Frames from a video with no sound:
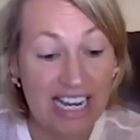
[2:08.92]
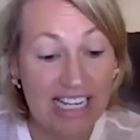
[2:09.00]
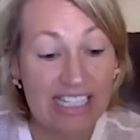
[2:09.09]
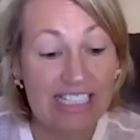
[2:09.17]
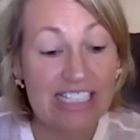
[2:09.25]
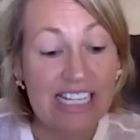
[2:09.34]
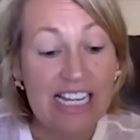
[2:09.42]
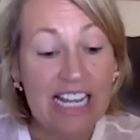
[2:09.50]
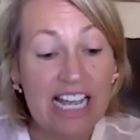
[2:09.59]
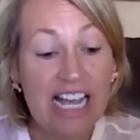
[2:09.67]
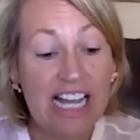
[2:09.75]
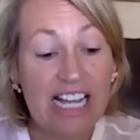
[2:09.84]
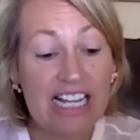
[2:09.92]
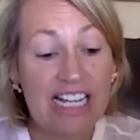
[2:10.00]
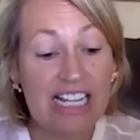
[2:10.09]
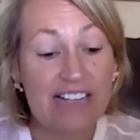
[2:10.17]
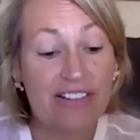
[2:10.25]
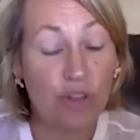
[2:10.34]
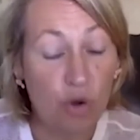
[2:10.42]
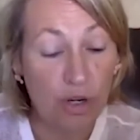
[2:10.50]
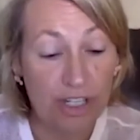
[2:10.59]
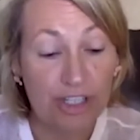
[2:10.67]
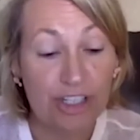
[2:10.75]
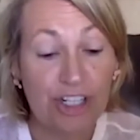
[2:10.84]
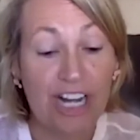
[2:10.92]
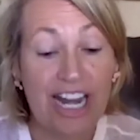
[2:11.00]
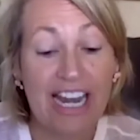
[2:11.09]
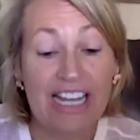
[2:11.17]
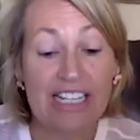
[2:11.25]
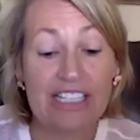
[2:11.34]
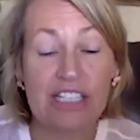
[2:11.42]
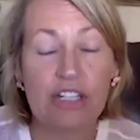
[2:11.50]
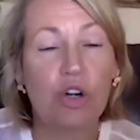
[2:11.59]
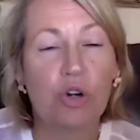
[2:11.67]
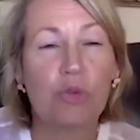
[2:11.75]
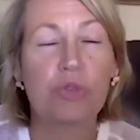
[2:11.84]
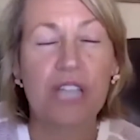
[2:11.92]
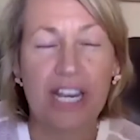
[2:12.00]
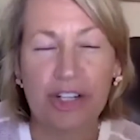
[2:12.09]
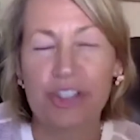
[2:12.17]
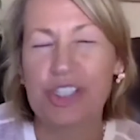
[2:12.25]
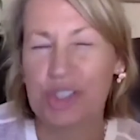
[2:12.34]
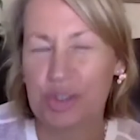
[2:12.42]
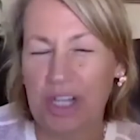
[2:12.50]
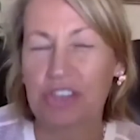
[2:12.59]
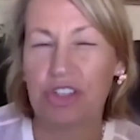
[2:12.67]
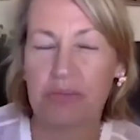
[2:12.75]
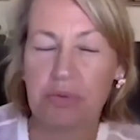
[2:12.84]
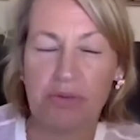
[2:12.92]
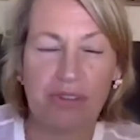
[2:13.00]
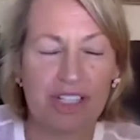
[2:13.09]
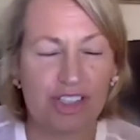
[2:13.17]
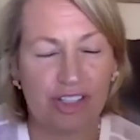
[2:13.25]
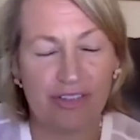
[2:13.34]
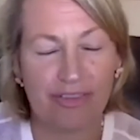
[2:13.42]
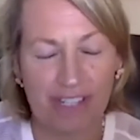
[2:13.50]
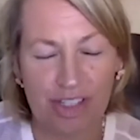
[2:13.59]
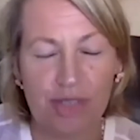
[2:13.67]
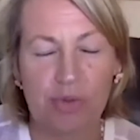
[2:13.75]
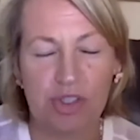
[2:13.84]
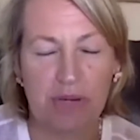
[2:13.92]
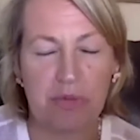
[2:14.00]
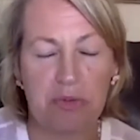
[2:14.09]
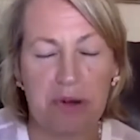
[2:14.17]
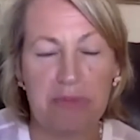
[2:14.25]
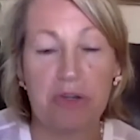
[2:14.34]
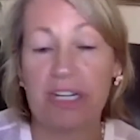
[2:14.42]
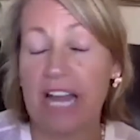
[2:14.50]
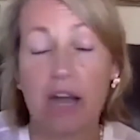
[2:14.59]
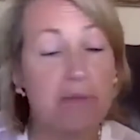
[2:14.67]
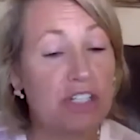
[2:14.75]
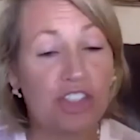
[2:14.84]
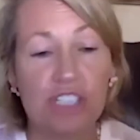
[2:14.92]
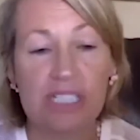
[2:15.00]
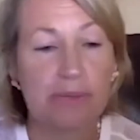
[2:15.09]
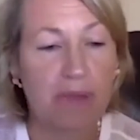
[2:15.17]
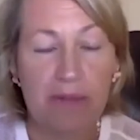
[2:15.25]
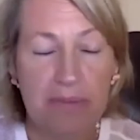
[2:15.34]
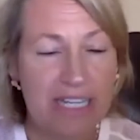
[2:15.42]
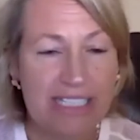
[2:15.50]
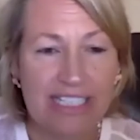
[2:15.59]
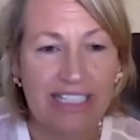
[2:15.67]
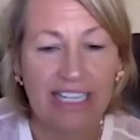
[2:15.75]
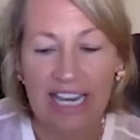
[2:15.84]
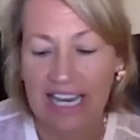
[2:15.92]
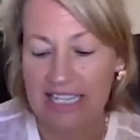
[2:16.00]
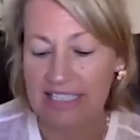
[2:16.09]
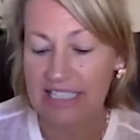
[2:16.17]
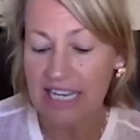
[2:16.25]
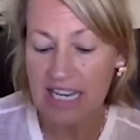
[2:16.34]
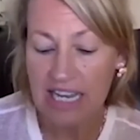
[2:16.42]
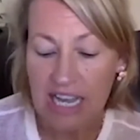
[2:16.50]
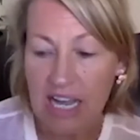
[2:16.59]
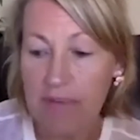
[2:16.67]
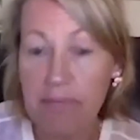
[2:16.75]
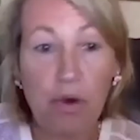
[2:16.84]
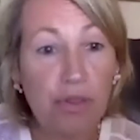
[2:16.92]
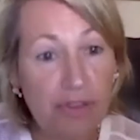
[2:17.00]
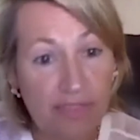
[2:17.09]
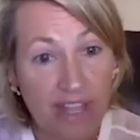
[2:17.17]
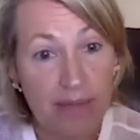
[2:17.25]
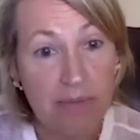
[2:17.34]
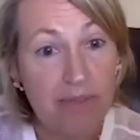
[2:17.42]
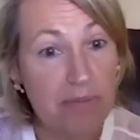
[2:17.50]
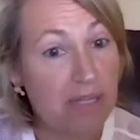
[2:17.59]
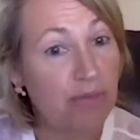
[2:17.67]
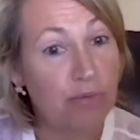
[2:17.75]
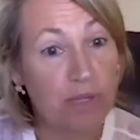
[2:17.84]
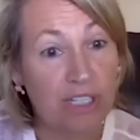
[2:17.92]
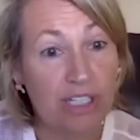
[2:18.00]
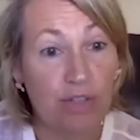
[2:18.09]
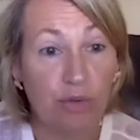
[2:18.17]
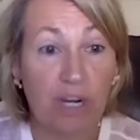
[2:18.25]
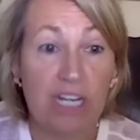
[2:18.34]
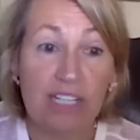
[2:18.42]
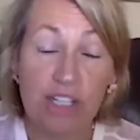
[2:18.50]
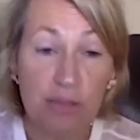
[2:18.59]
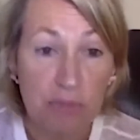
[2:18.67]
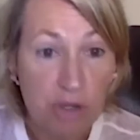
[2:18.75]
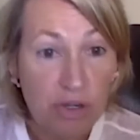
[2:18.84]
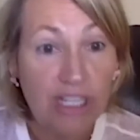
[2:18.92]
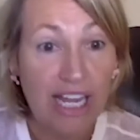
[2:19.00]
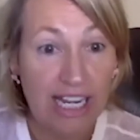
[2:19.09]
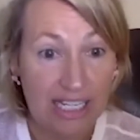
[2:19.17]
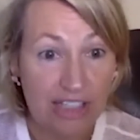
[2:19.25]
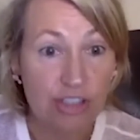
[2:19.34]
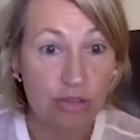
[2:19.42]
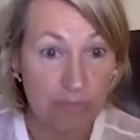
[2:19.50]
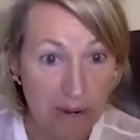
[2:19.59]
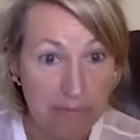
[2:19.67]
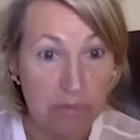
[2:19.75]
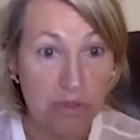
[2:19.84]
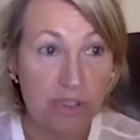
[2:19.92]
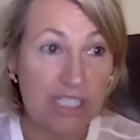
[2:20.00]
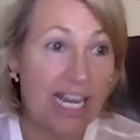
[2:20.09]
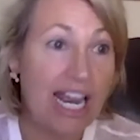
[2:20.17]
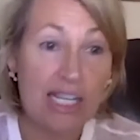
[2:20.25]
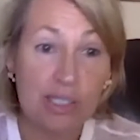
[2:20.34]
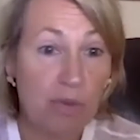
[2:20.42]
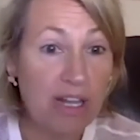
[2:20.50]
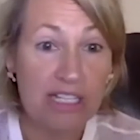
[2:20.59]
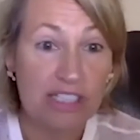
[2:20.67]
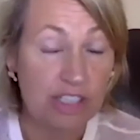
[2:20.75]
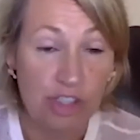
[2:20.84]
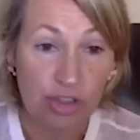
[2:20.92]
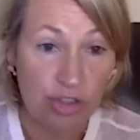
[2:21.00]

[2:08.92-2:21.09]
and lawyer, and her title is Director of Professional Affairs, which I'm remembering now, but she's amazing. And both of them have been really great in communicating to members as well as to,